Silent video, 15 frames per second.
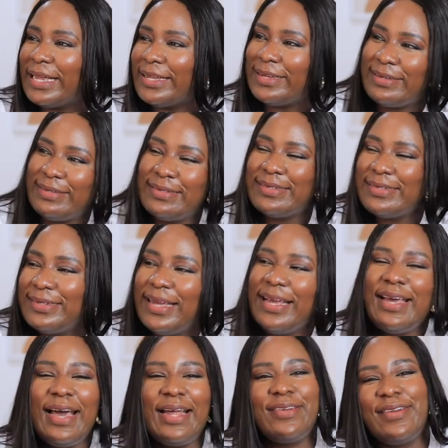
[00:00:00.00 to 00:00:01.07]
I don't
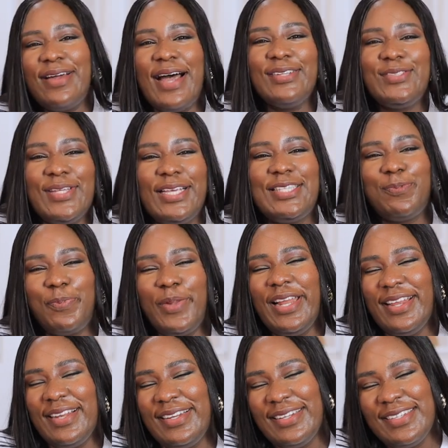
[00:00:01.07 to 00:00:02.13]
know how to explain
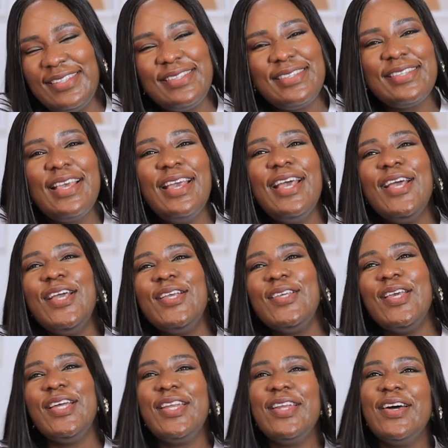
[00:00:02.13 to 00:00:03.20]
it,
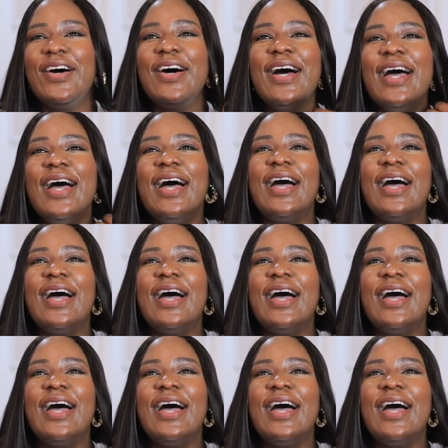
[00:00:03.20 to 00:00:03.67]
you know.